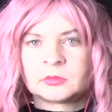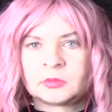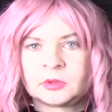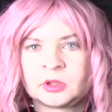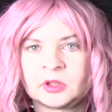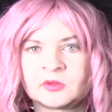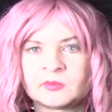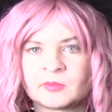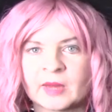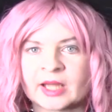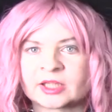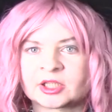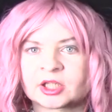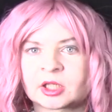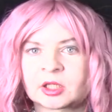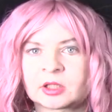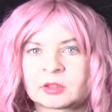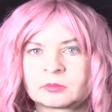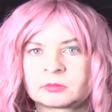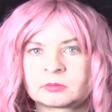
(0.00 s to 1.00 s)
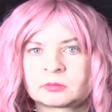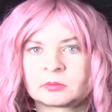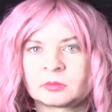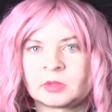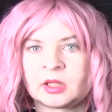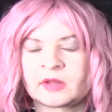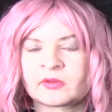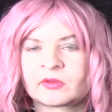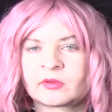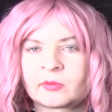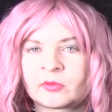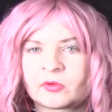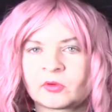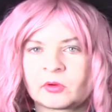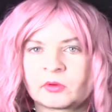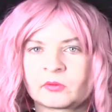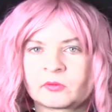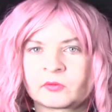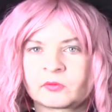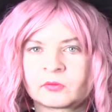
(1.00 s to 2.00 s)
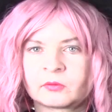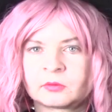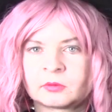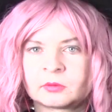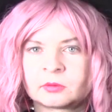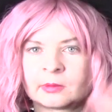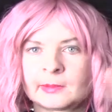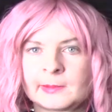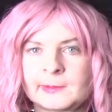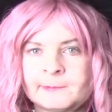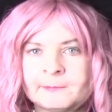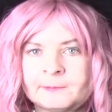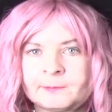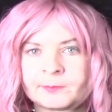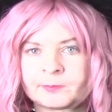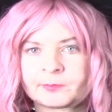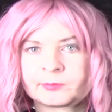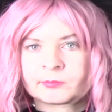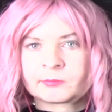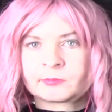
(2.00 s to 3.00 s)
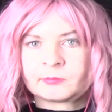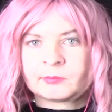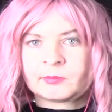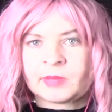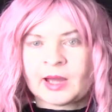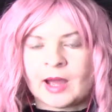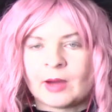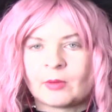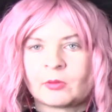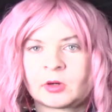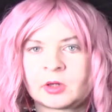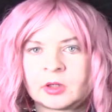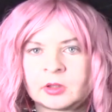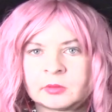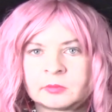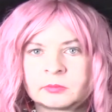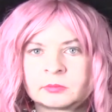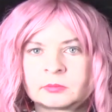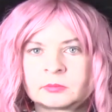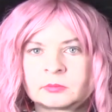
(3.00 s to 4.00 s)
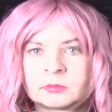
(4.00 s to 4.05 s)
He's magic. He has some sort of power.